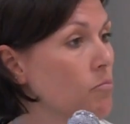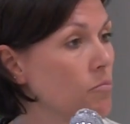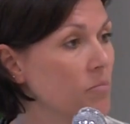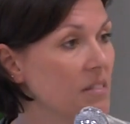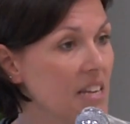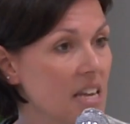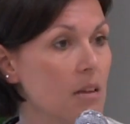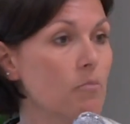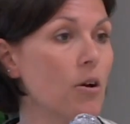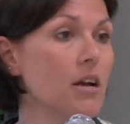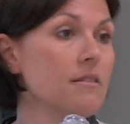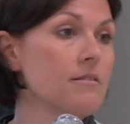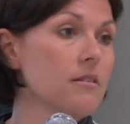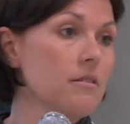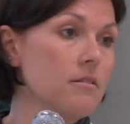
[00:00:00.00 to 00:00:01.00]
knee
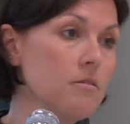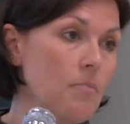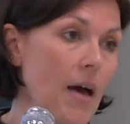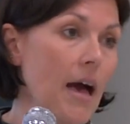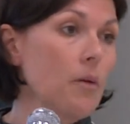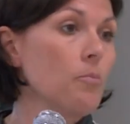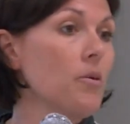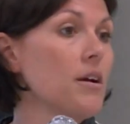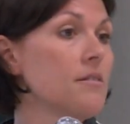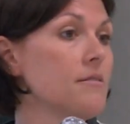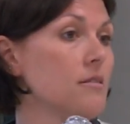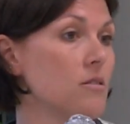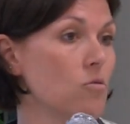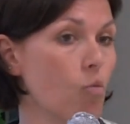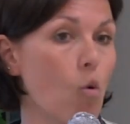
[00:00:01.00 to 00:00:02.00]
braces, back
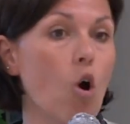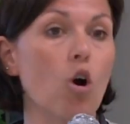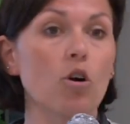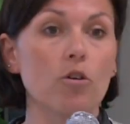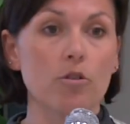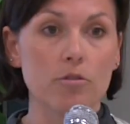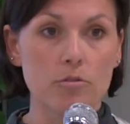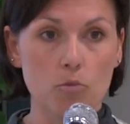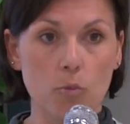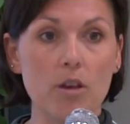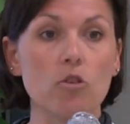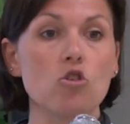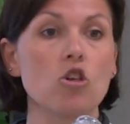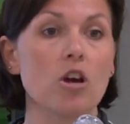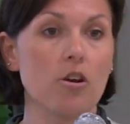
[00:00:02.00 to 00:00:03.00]
braces, walkers,
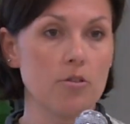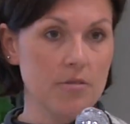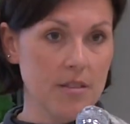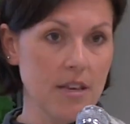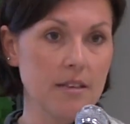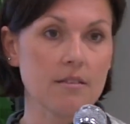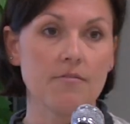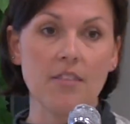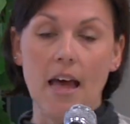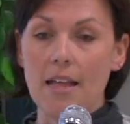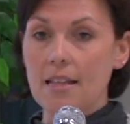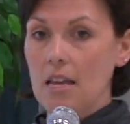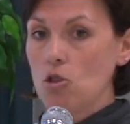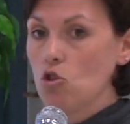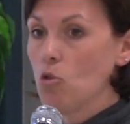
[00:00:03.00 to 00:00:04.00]
wheelchairs, things of that
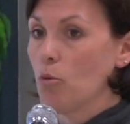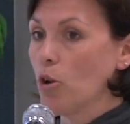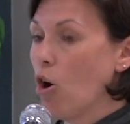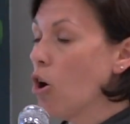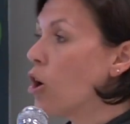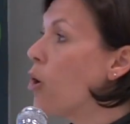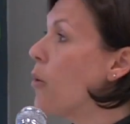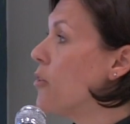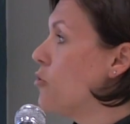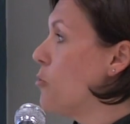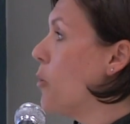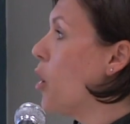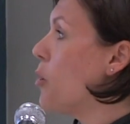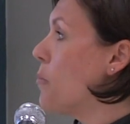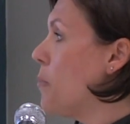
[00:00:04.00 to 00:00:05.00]
nature would all go under
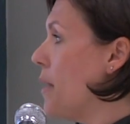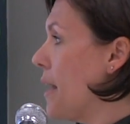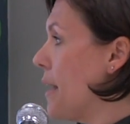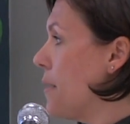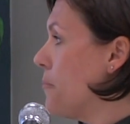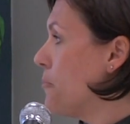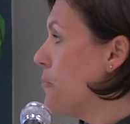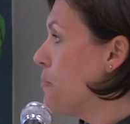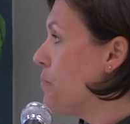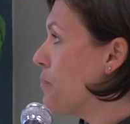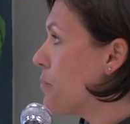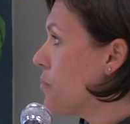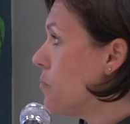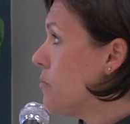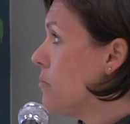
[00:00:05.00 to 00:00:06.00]
Part B.
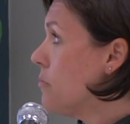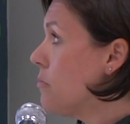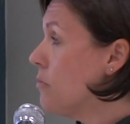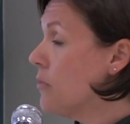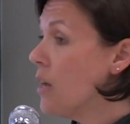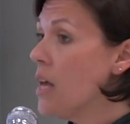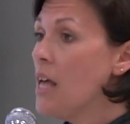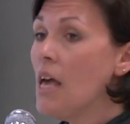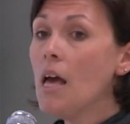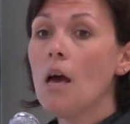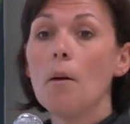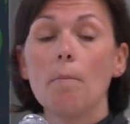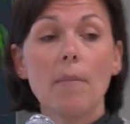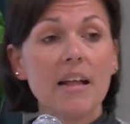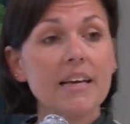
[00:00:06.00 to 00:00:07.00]

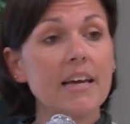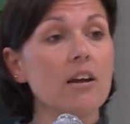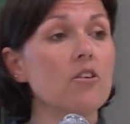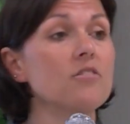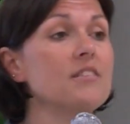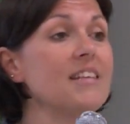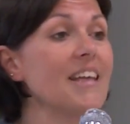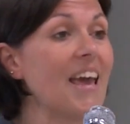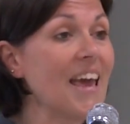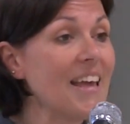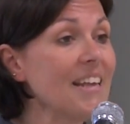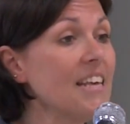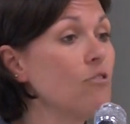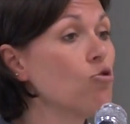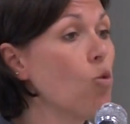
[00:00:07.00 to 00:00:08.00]
Medicare is an
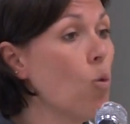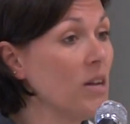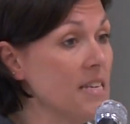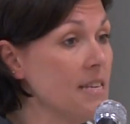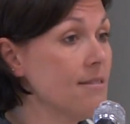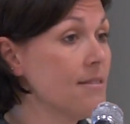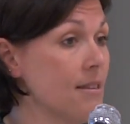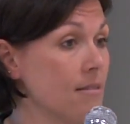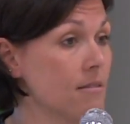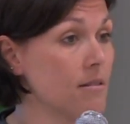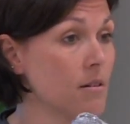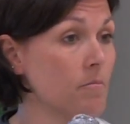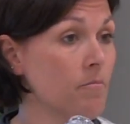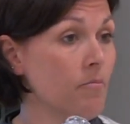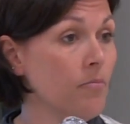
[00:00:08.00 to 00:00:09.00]
80-20
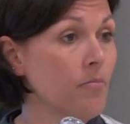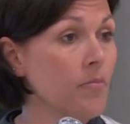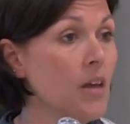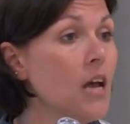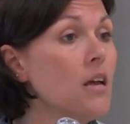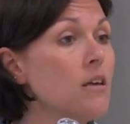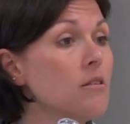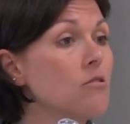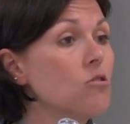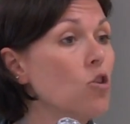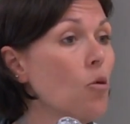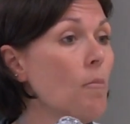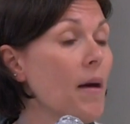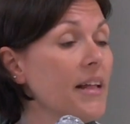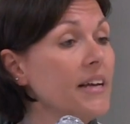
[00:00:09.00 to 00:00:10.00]
system,
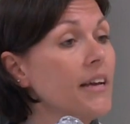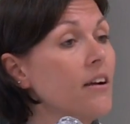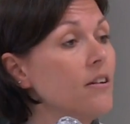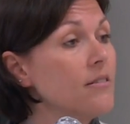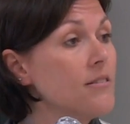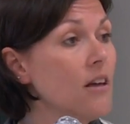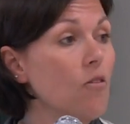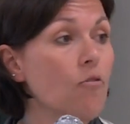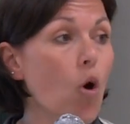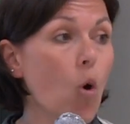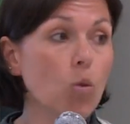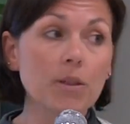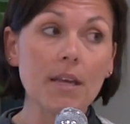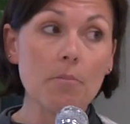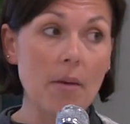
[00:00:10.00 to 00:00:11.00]
so Medicare itself
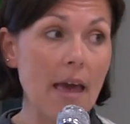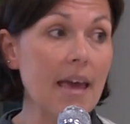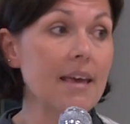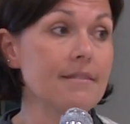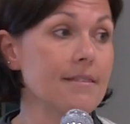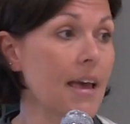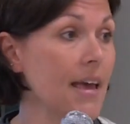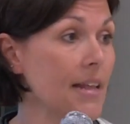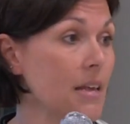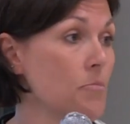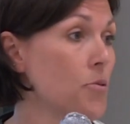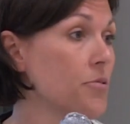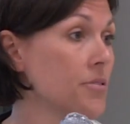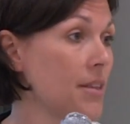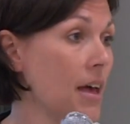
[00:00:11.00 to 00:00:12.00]
only pays
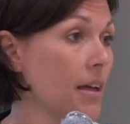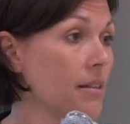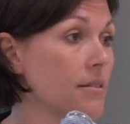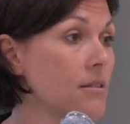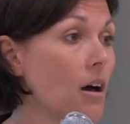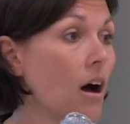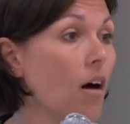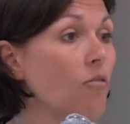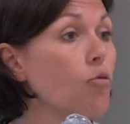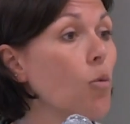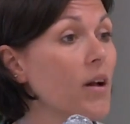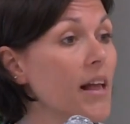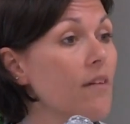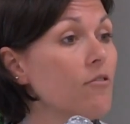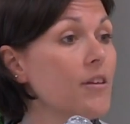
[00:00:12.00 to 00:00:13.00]
80% of
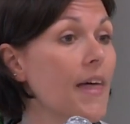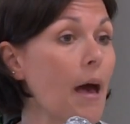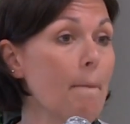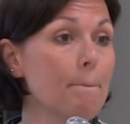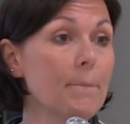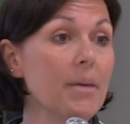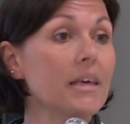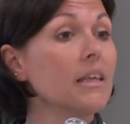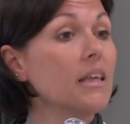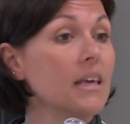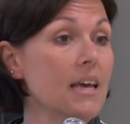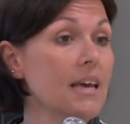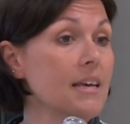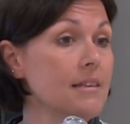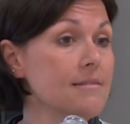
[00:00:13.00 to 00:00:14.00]
whatever that bill
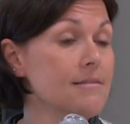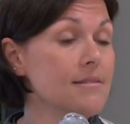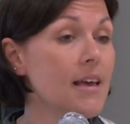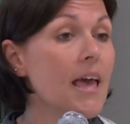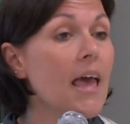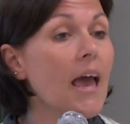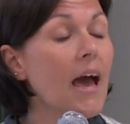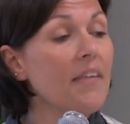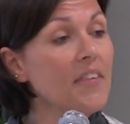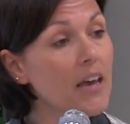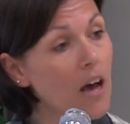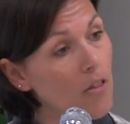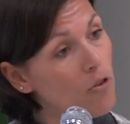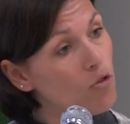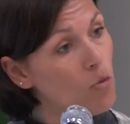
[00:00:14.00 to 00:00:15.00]
is, and the
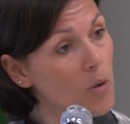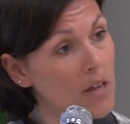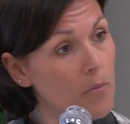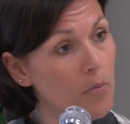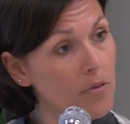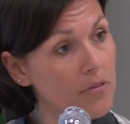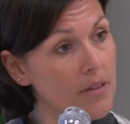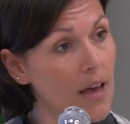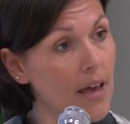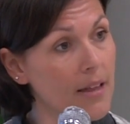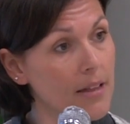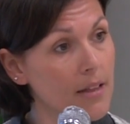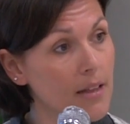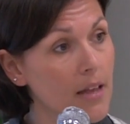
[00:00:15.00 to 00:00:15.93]
other 20%